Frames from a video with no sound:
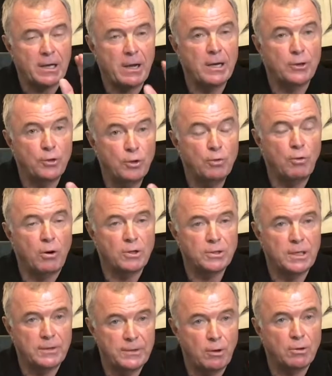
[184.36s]
are going to
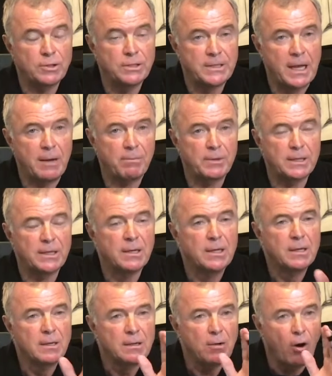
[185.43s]
auction and the auction is happening,
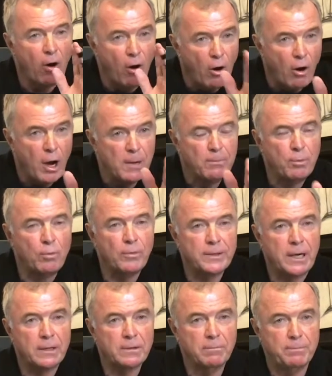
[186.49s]
eyeball
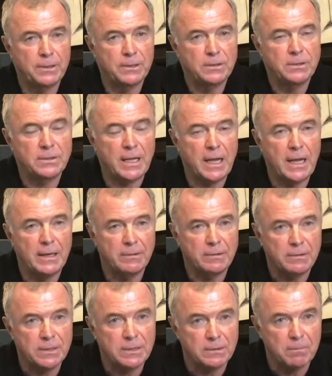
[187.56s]
the other bidders
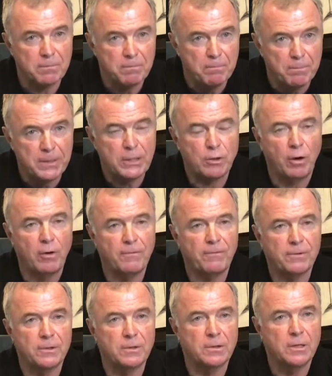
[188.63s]
and just be
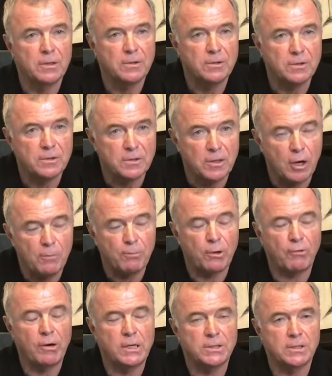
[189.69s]
confident. Don't
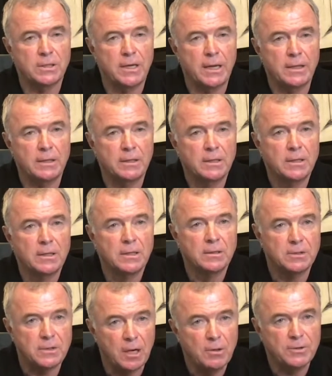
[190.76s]
procrastinate,
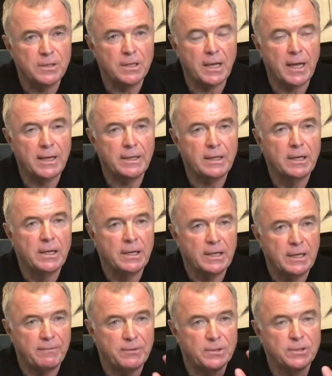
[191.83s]
don't delay.
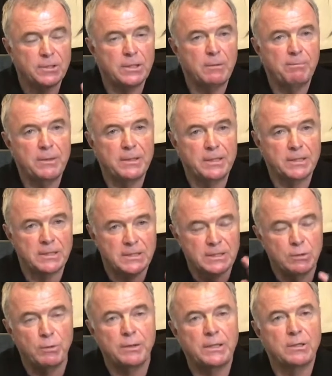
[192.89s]
If you see a bid and it's
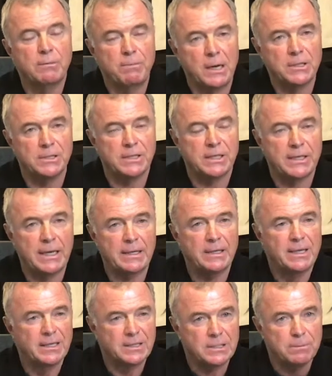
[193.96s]
still within your budget
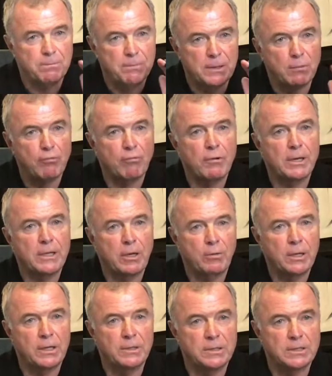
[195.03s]
again, just be really
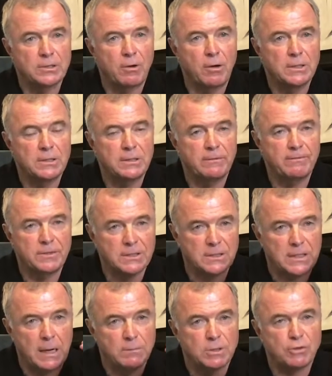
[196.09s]
quick and decisive.
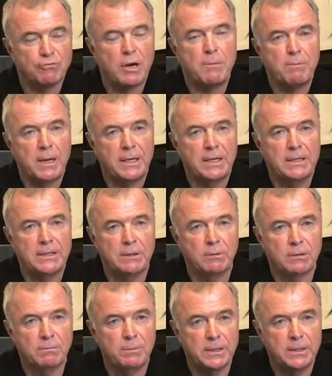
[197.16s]
Just come straight back in there
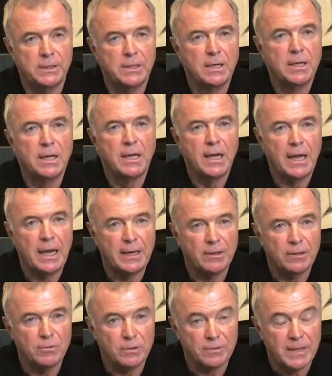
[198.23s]
with a bid.
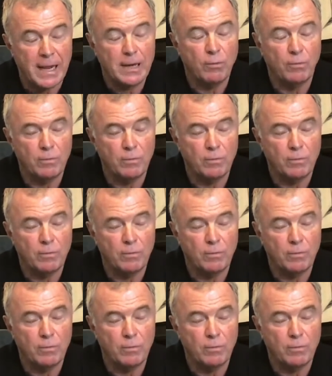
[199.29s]
And look,